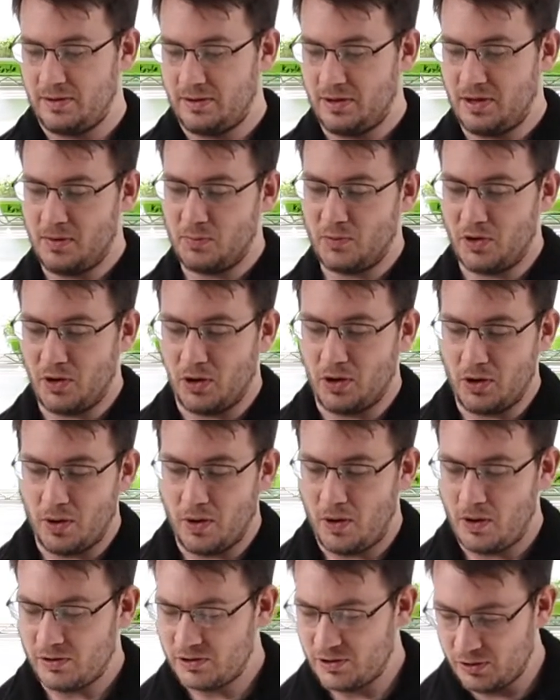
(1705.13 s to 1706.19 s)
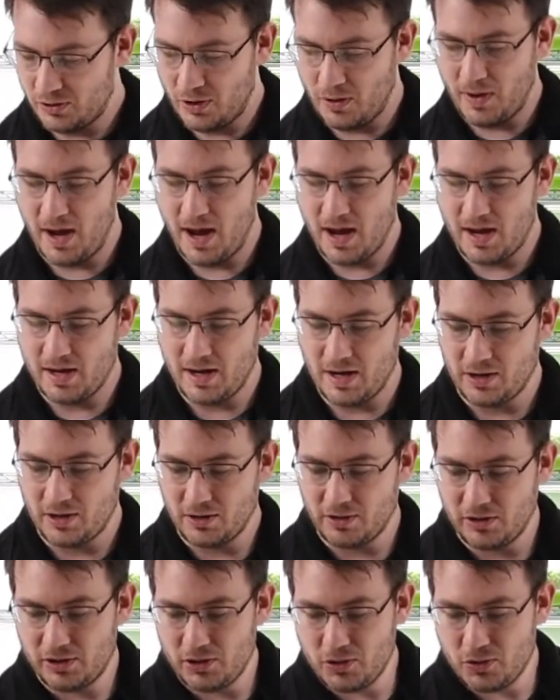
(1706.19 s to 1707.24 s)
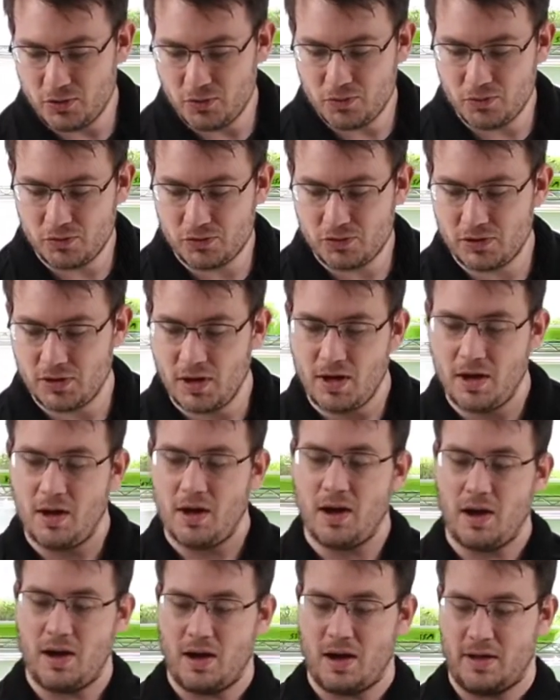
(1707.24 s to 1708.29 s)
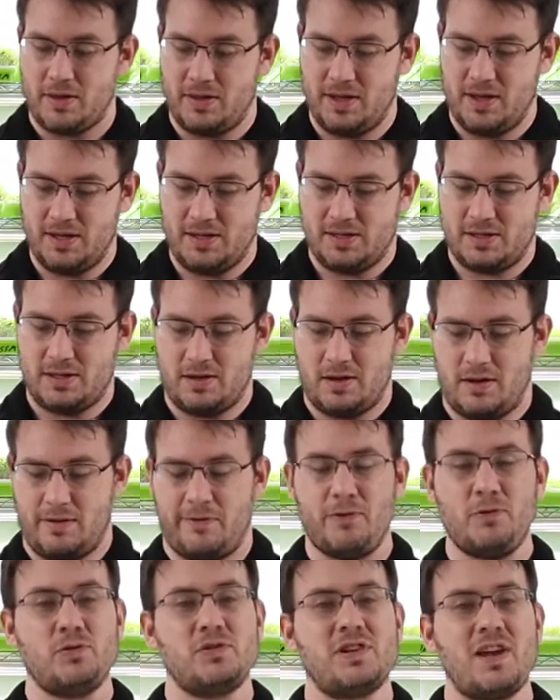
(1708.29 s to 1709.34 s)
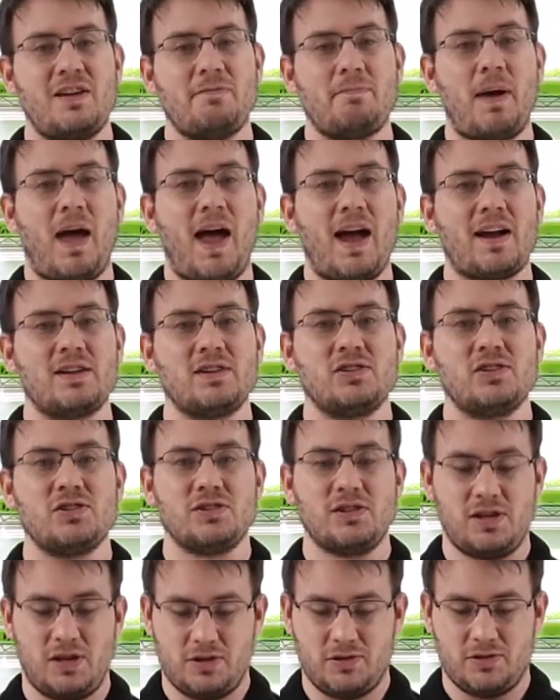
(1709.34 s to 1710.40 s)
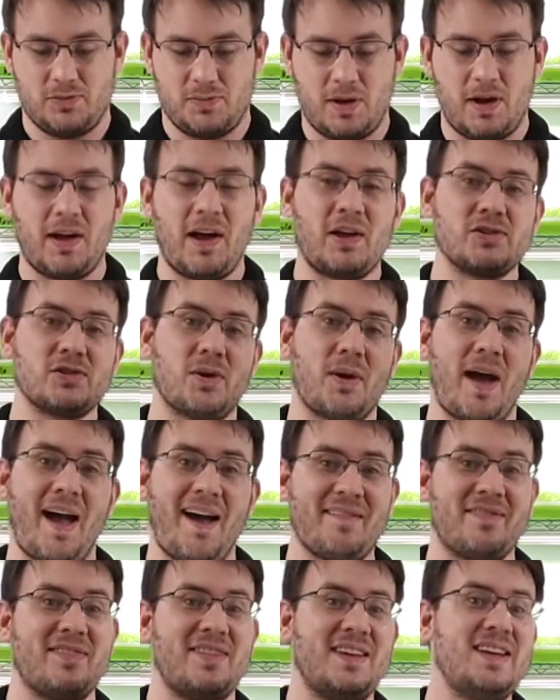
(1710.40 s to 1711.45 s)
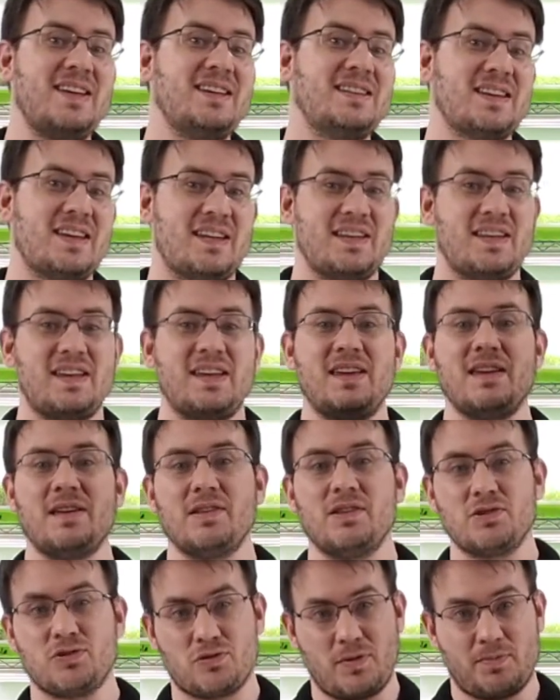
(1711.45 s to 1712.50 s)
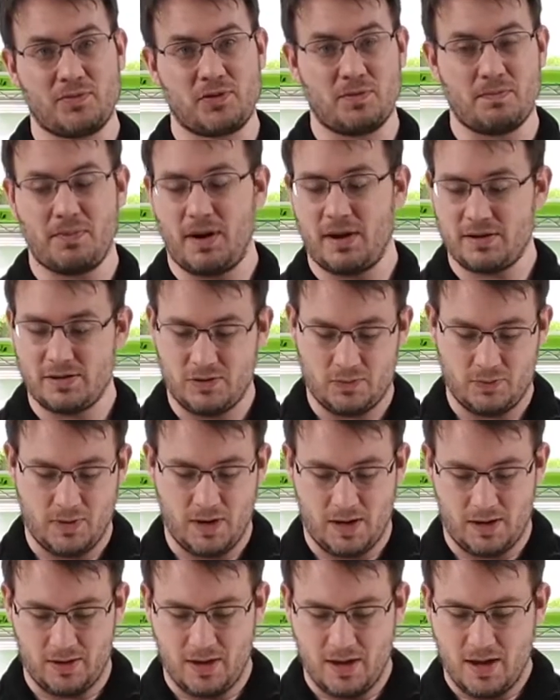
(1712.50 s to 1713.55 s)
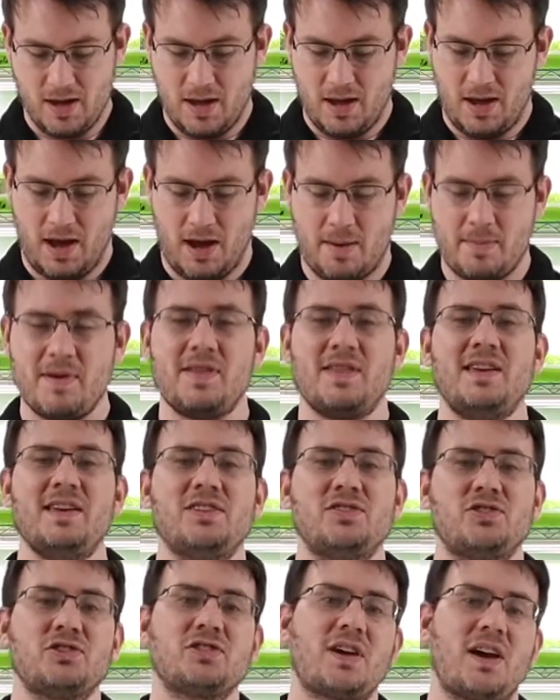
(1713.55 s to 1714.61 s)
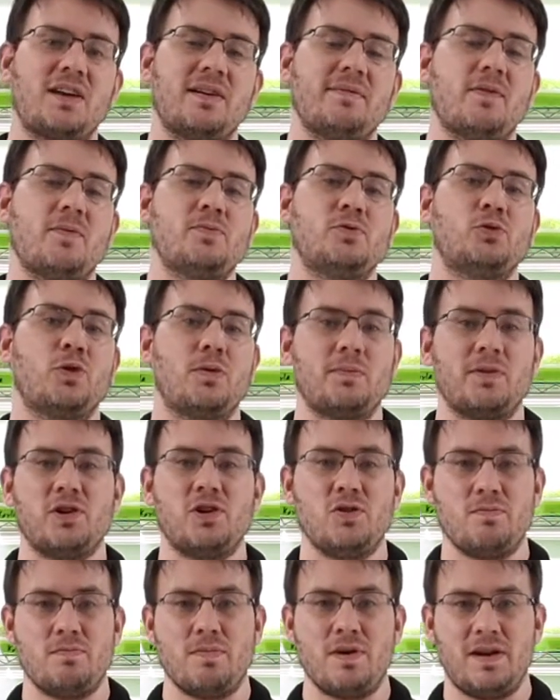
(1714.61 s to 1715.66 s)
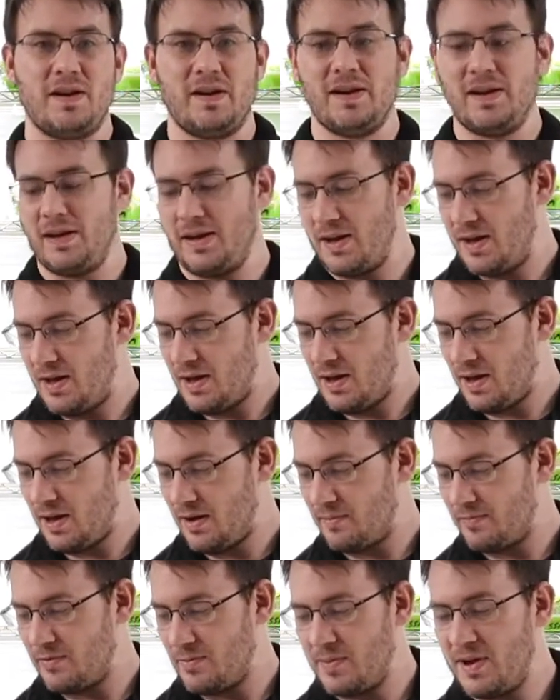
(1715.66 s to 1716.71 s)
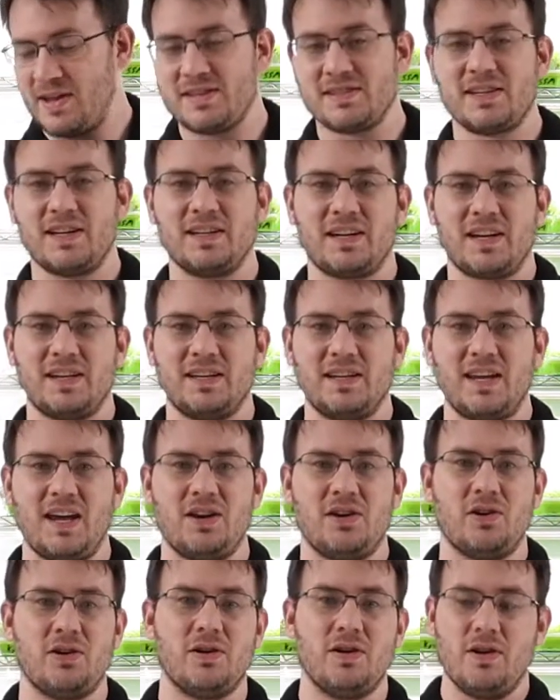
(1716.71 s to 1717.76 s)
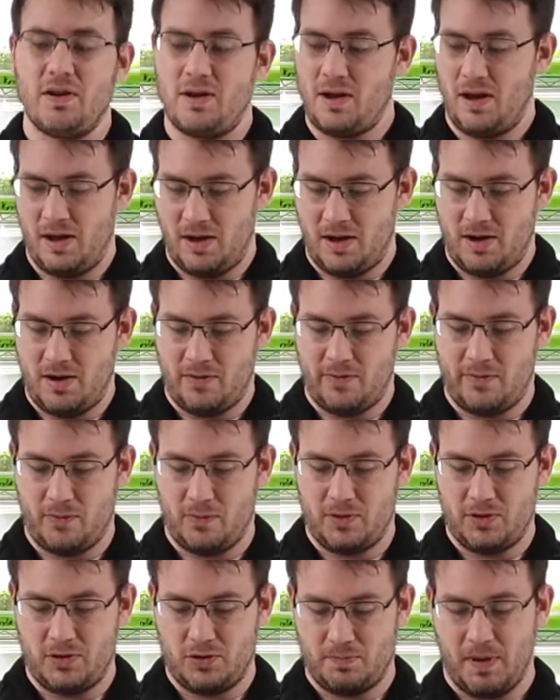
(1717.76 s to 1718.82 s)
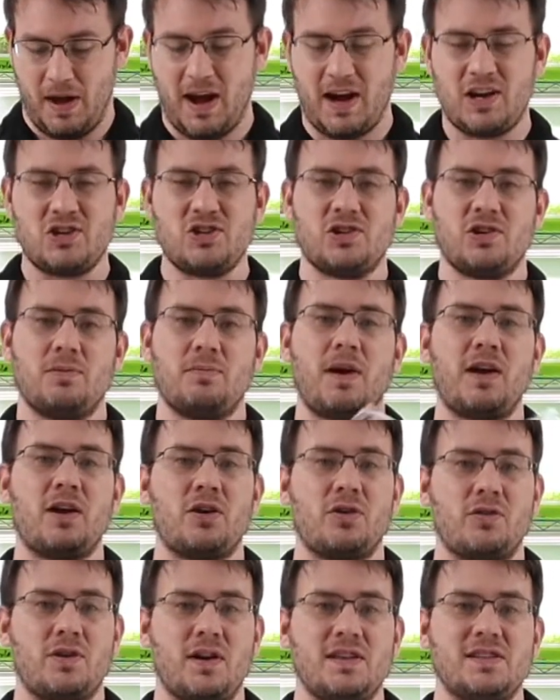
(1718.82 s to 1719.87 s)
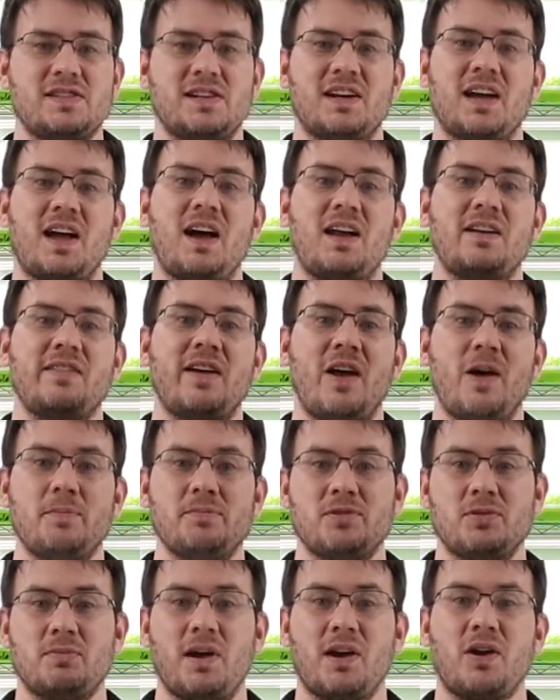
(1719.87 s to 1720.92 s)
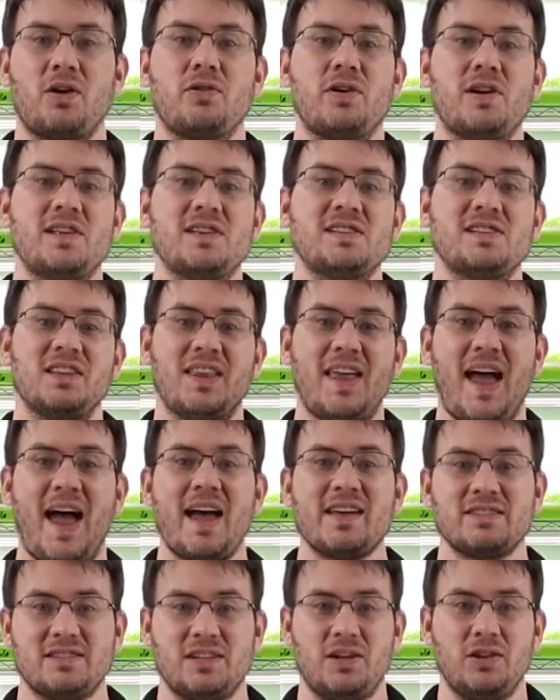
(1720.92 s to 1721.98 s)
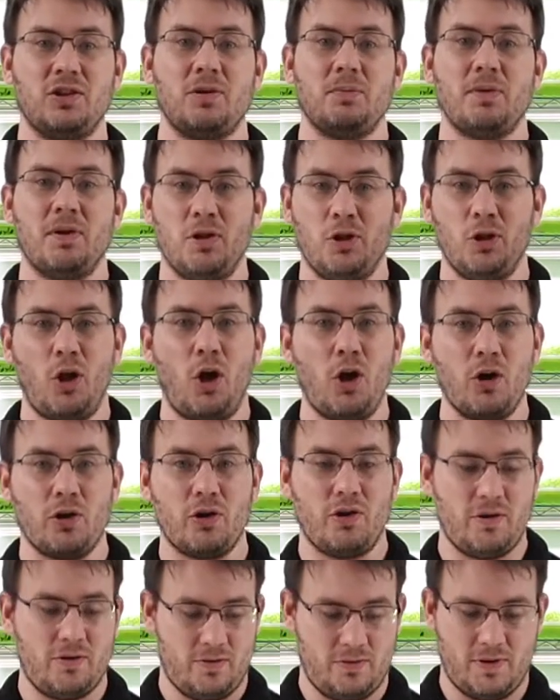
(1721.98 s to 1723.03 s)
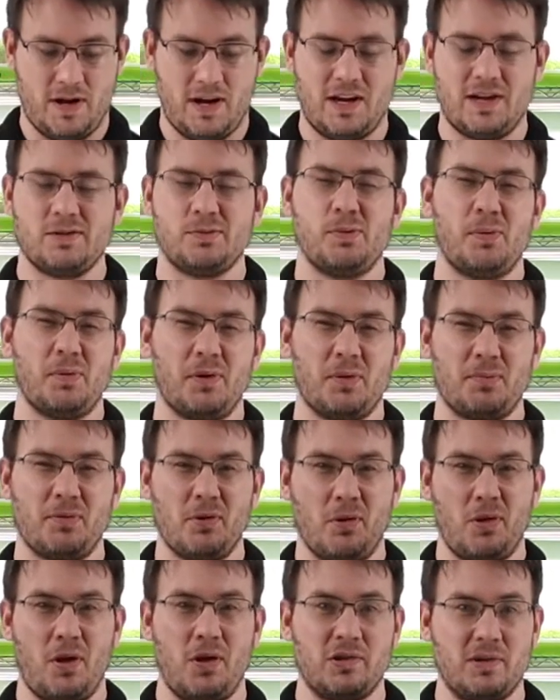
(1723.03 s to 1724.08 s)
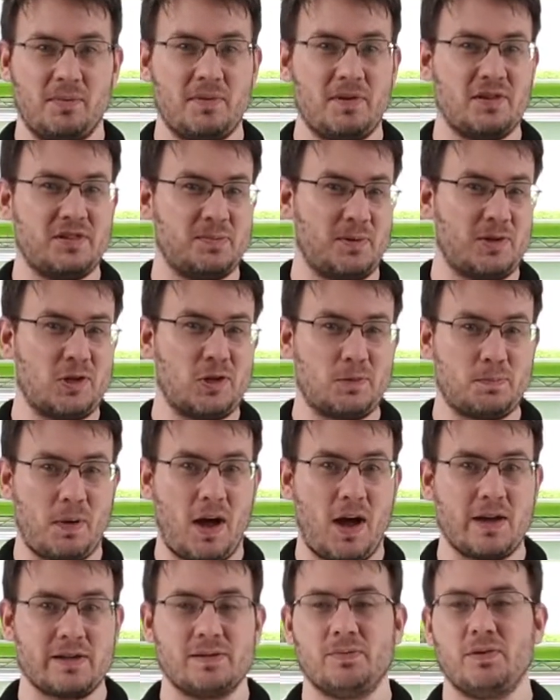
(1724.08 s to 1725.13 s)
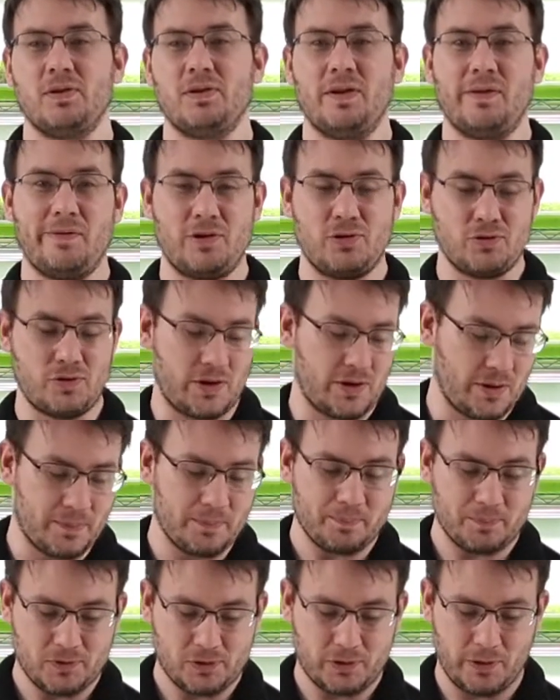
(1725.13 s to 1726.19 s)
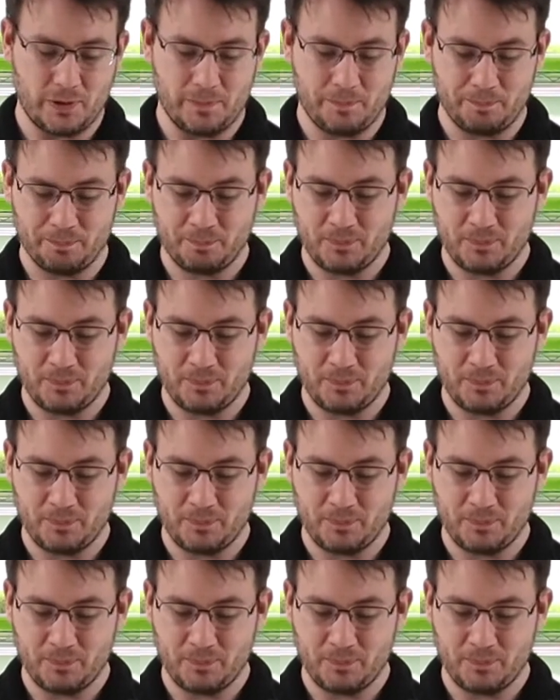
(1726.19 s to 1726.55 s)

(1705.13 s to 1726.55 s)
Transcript: Then we'll also go ahead and going to use these food safe packages here as well. I also have these in the description box as well. And these just kind of absorb the humidity from inside the container for when you're packaging your microgreens, and it kind of helps the microgreens last a little bit longer, right? Because we want to prolong them as much as possible in the refrigerator. So